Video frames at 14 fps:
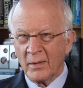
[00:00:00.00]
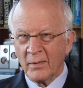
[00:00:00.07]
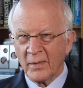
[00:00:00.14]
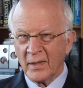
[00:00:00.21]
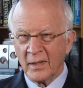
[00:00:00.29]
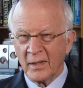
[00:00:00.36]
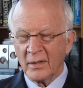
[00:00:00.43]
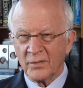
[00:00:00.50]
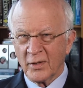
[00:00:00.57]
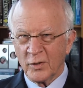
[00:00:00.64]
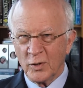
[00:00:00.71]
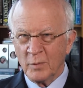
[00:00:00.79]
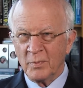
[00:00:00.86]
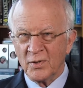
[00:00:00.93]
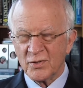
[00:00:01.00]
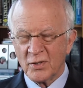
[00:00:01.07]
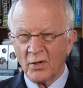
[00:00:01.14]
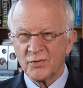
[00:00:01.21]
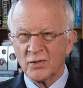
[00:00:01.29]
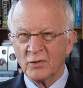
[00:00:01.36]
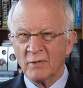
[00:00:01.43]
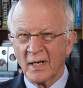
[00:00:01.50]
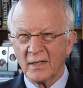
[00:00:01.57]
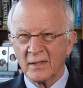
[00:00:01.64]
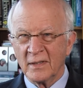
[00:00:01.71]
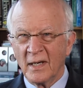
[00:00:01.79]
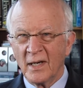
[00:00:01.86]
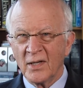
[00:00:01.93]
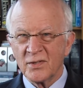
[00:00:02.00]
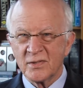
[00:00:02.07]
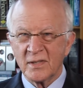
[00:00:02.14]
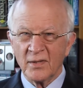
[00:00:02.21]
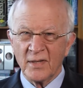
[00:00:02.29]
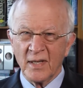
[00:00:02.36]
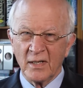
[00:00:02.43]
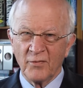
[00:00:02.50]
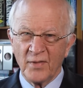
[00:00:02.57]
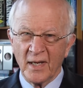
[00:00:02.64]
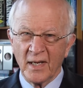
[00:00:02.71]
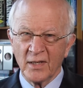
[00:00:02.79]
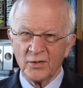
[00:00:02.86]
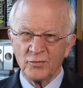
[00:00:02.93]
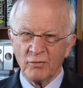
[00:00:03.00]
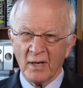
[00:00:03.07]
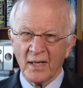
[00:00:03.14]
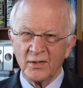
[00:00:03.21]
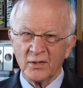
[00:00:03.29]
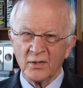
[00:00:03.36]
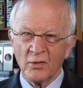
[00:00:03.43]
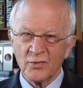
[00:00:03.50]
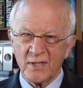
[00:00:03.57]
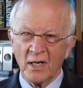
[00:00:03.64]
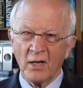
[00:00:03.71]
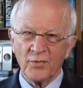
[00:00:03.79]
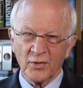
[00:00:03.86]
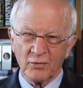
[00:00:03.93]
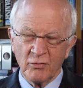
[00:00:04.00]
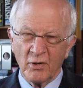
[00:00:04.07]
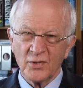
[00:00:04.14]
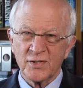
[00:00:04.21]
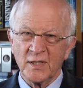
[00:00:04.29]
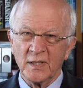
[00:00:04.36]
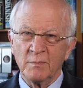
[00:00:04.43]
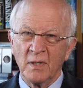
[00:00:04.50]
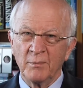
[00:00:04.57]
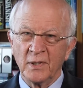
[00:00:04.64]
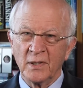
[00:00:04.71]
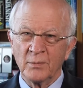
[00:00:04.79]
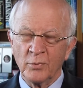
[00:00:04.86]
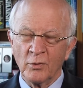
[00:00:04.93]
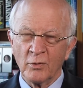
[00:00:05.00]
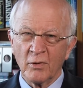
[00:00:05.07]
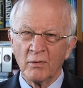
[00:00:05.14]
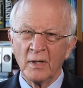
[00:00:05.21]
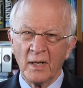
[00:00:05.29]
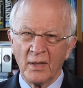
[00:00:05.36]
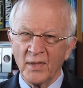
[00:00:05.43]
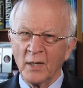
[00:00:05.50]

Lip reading: The Cubans also recognized that if they had tried to go south across the Namibian border,